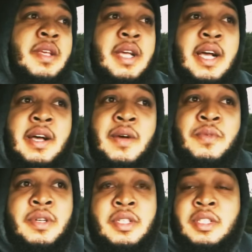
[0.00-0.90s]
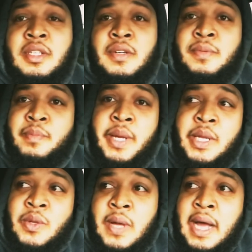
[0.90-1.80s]
I want a, you know, brand
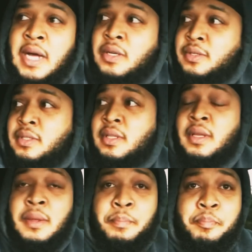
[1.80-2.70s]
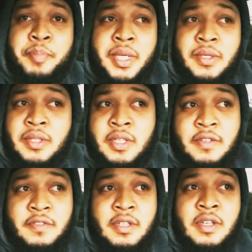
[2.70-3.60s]
new house built up
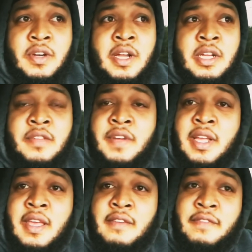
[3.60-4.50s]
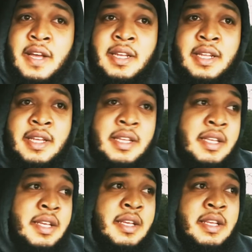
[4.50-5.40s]
from the ground. If I can't find that,
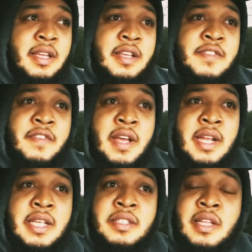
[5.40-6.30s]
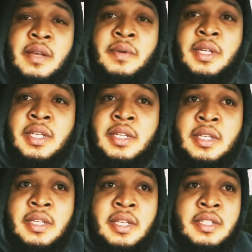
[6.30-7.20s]
that's fine. I still want a
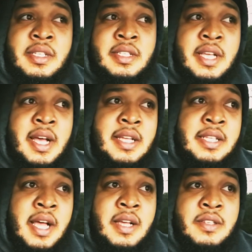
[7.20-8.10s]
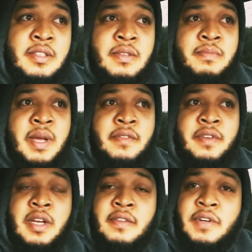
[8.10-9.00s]
good, decent sized house, my
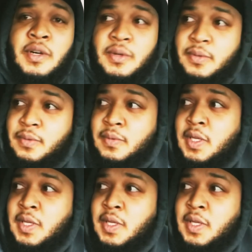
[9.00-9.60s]
forever home.